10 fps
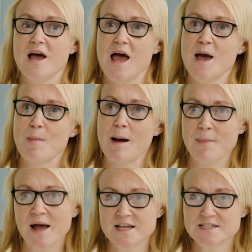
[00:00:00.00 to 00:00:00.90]
I
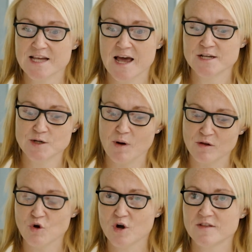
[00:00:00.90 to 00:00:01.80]
might say, so I'll
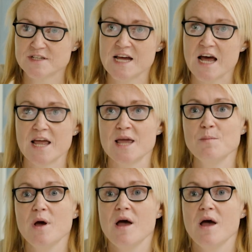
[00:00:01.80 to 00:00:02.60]
look at the time.